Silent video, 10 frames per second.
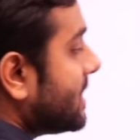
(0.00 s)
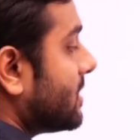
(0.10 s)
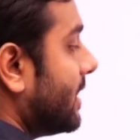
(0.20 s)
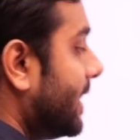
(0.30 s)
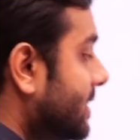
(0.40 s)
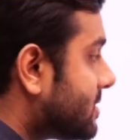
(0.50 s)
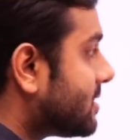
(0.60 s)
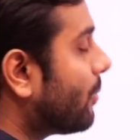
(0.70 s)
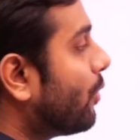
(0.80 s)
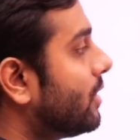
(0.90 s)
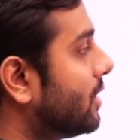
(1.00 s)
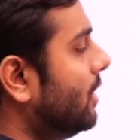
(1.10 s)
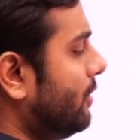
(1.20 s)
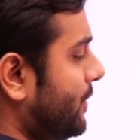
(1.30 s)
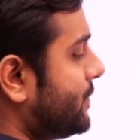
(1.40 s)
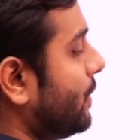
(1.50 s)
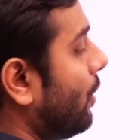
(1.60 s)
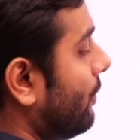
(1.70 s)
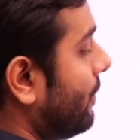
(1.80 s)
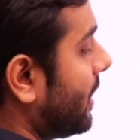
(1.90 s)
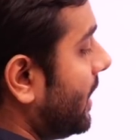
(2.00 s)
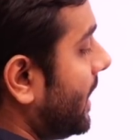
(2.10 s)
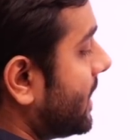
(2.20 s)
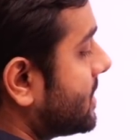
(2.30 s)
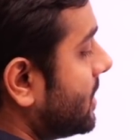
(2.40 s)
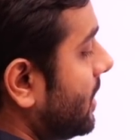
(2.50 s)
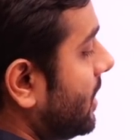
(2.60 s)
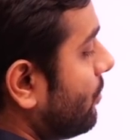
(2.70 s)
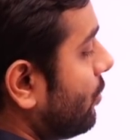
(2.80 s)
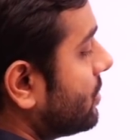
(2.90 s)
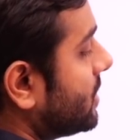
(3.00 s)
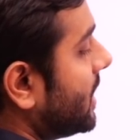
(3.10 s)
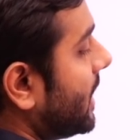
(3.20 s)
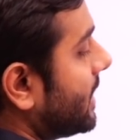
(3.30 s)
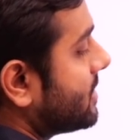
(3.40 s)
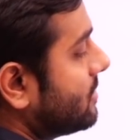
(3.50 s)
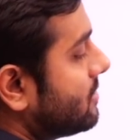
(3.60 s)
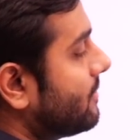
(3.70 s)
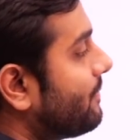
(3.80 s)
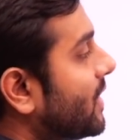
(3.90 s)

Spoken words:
is a hinge support which will offer reaction in both the directions.